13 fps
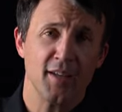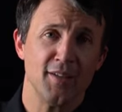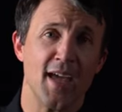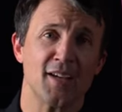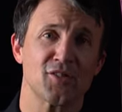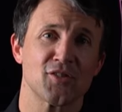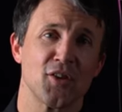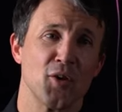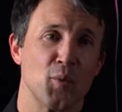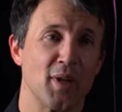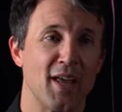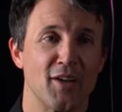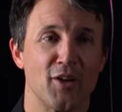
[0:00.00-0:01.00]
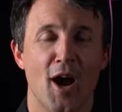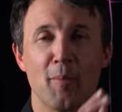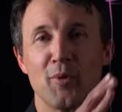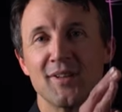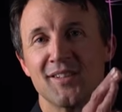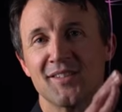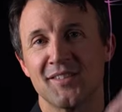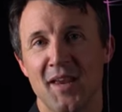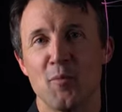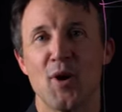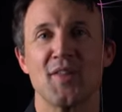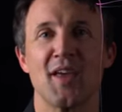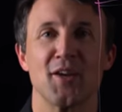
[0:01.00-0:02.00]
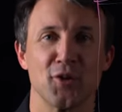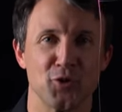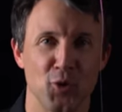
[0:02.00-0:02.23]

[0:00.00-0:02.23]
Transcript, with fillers: Next, we allow you to operate the same way that you're